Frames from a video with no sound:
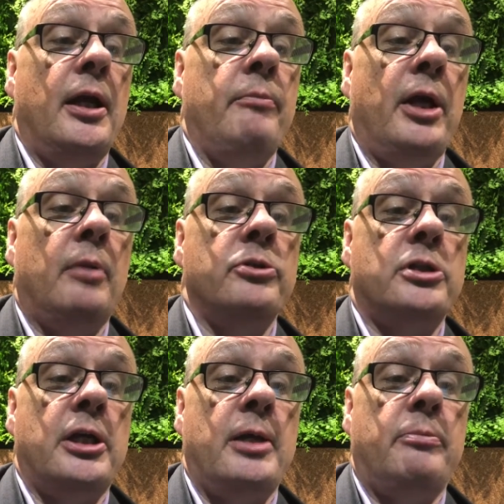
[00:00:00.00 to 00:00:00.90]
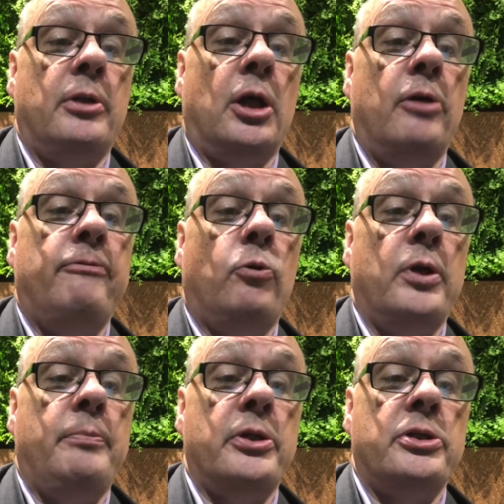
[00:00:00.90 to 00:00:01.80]
and Melbourne's to hit low
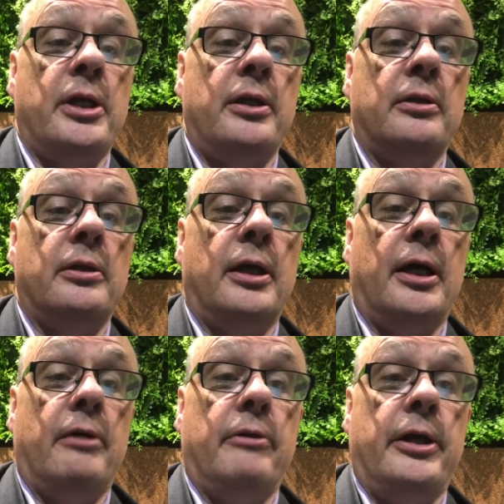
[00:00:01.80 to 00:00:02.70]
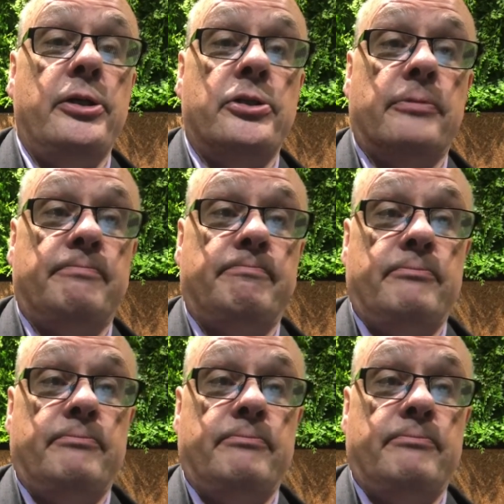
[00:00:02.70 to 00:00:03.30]
40% range.